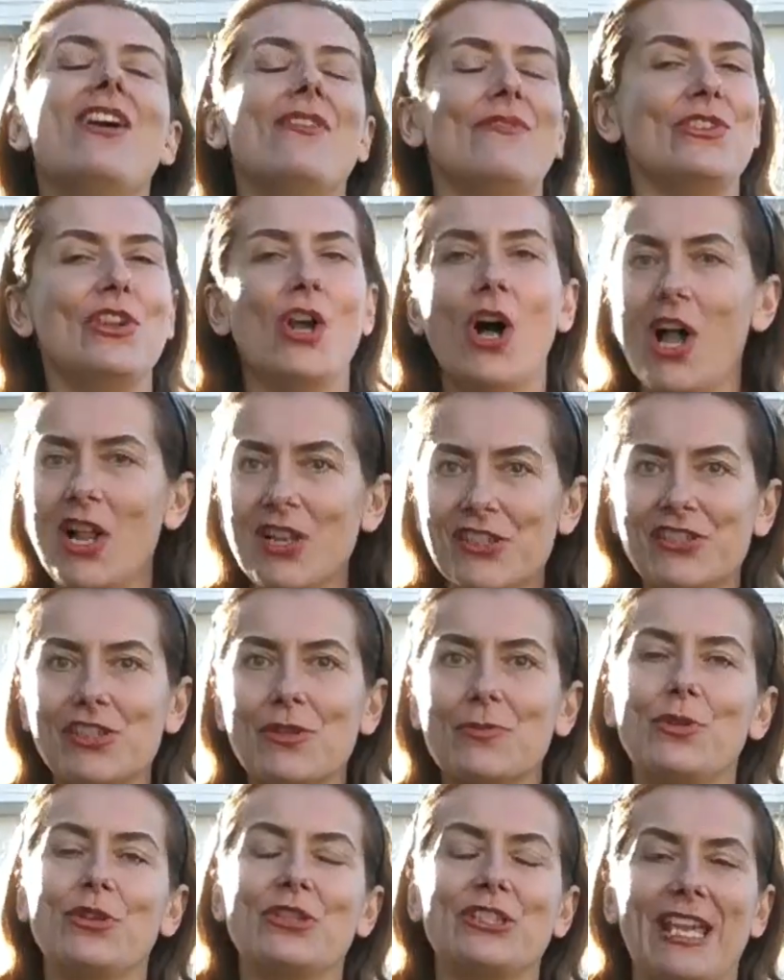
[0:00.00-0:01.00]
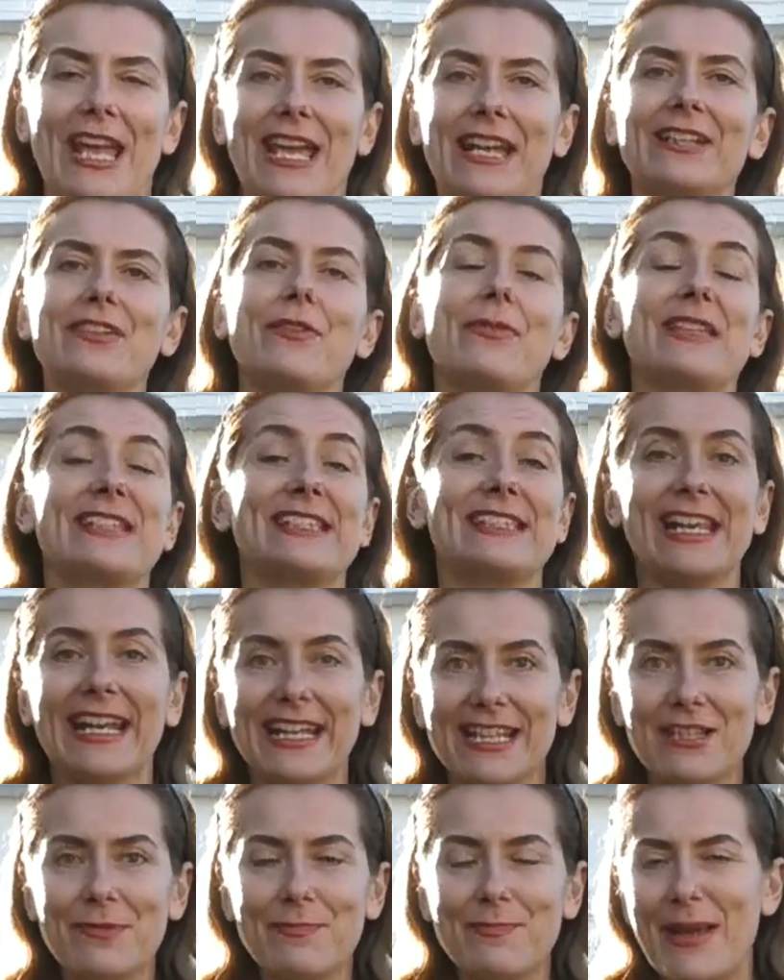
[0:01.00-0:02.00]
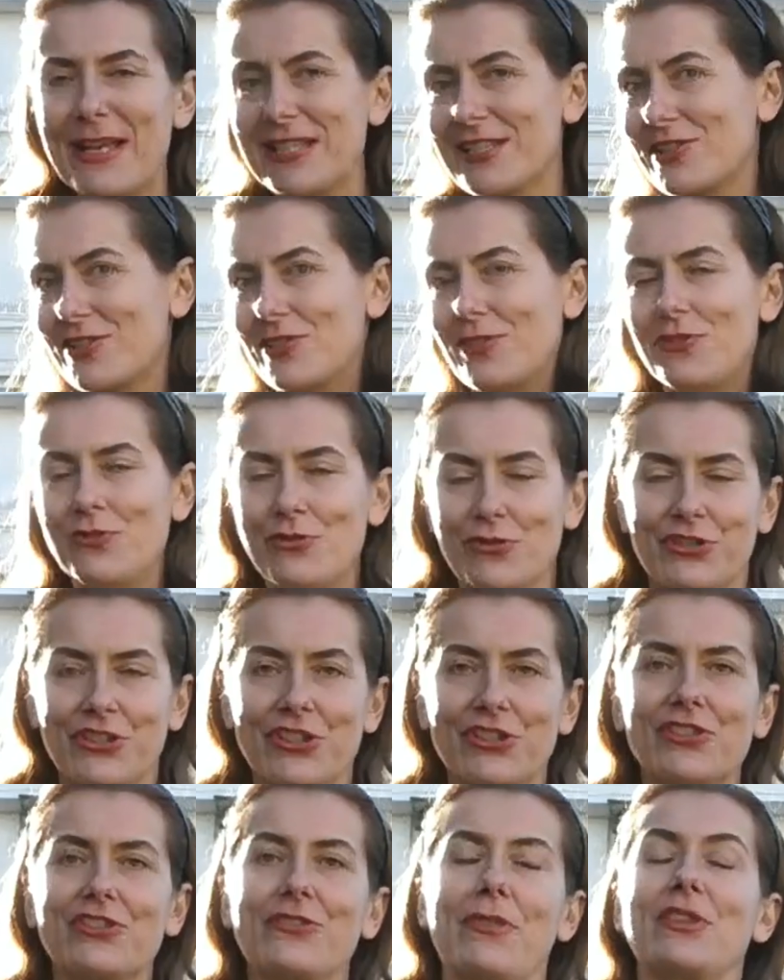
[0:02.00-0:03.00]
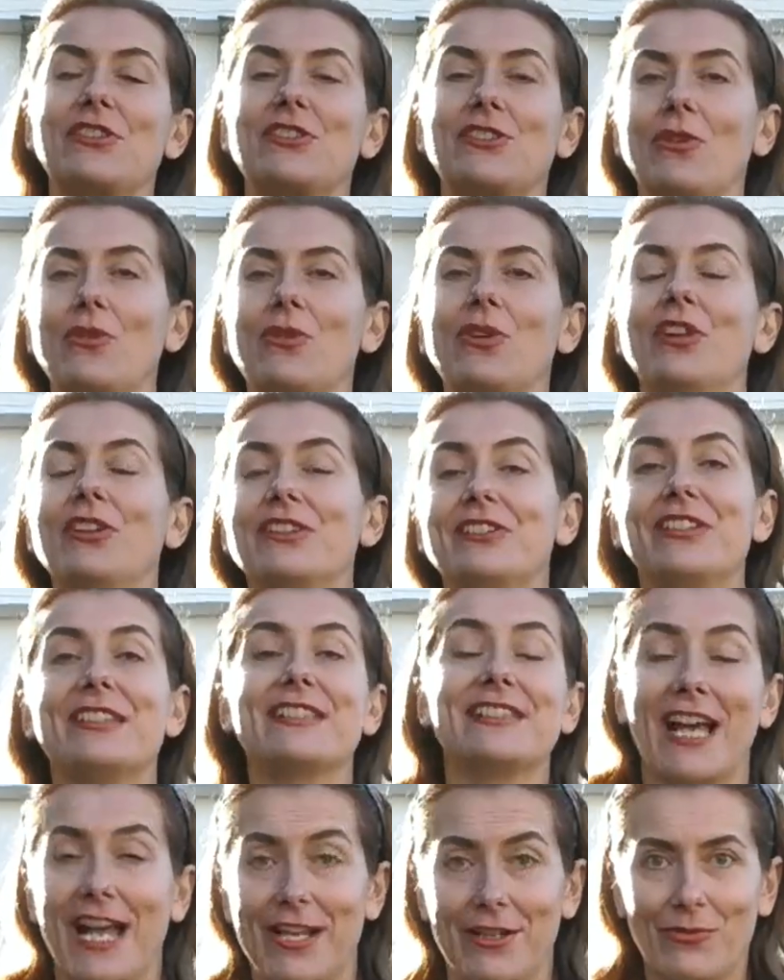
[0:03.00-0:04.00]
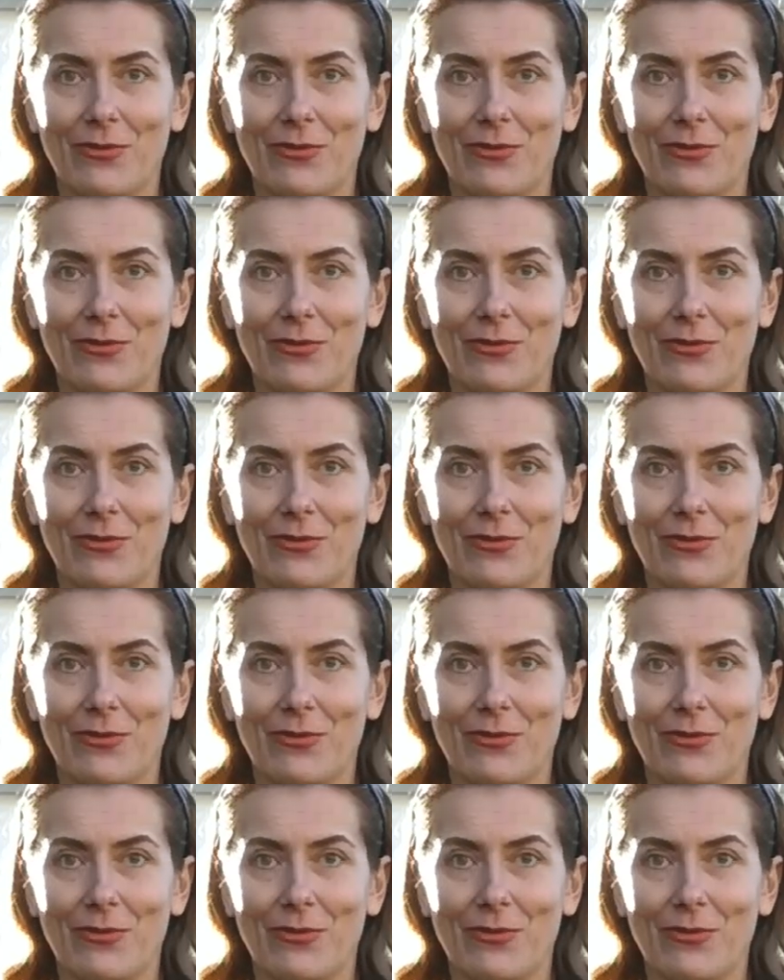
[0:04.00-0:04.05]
we also protect the second best solutions, the so-called design